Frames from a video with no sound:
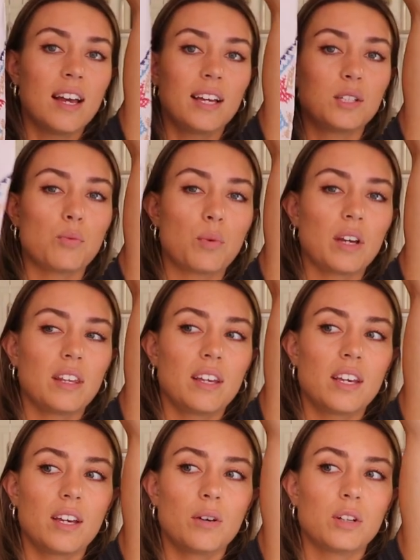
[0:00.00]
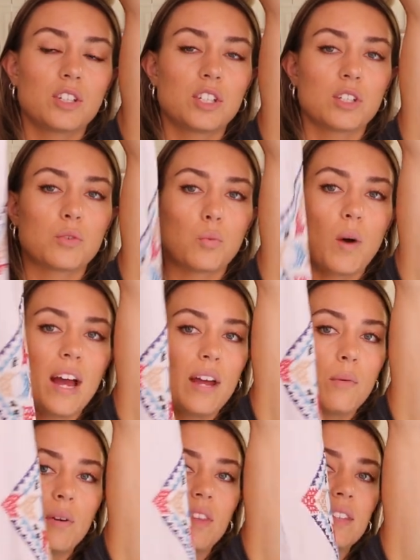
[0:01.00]
is really cute. It's just
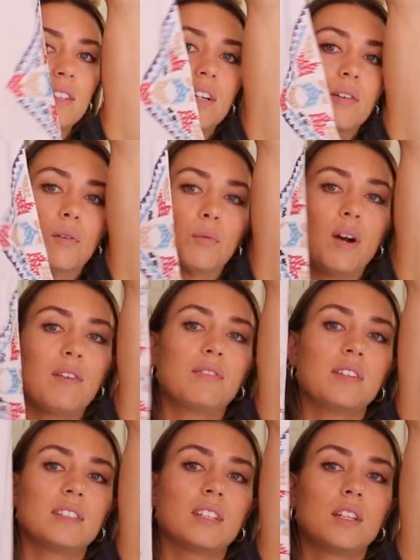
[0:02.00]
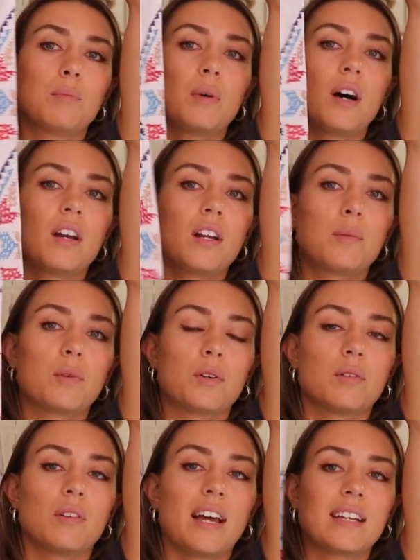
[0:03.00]
white with these little ruffles at the bottom
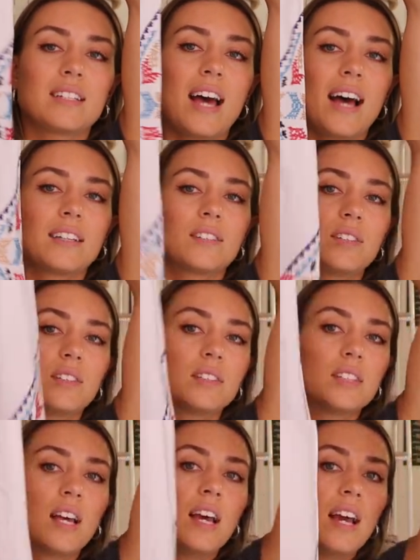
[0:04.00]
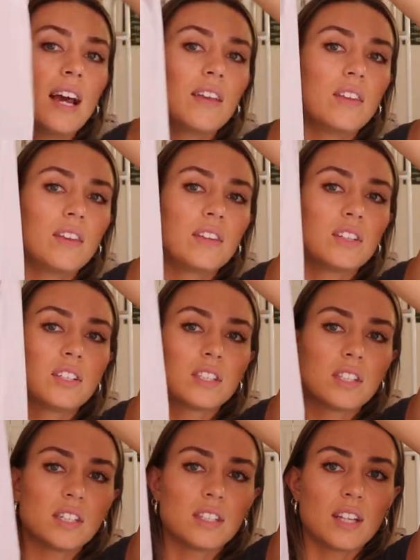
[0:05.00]
or like tassels, and then
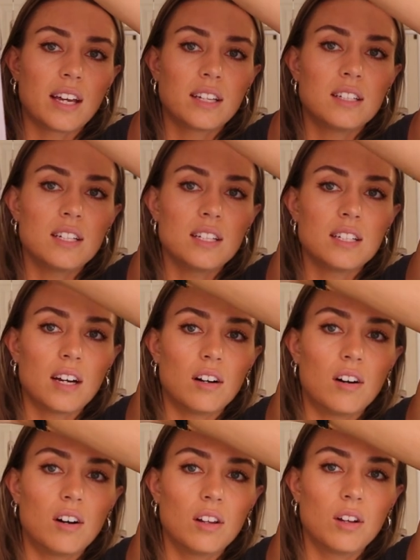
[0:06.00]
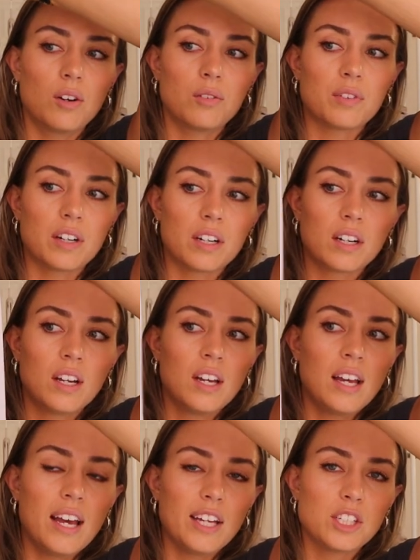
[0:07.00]
just this like detail all over.
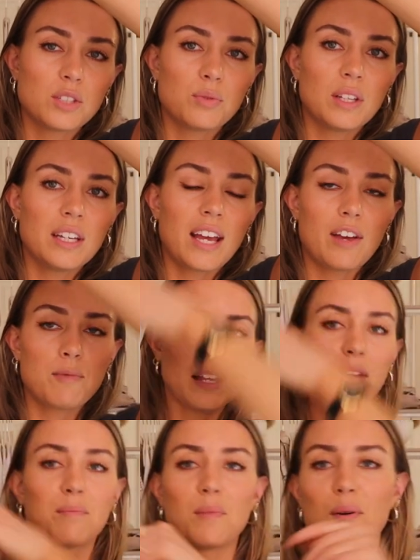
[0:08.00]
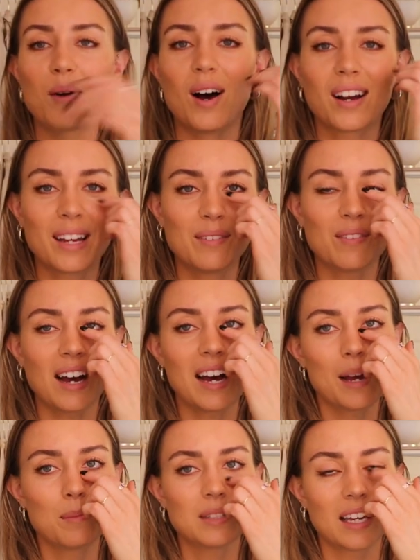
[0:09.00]
It just really gave me like Moroccan
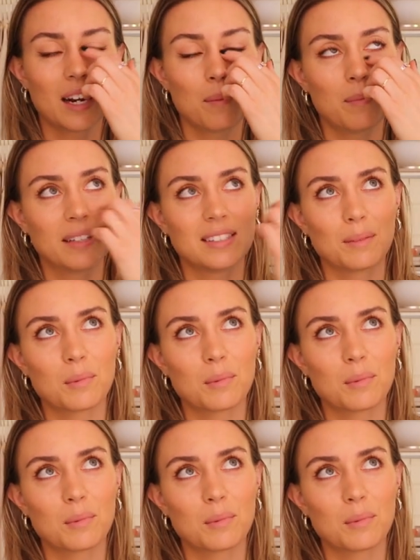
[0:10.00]
vibes and I'm missing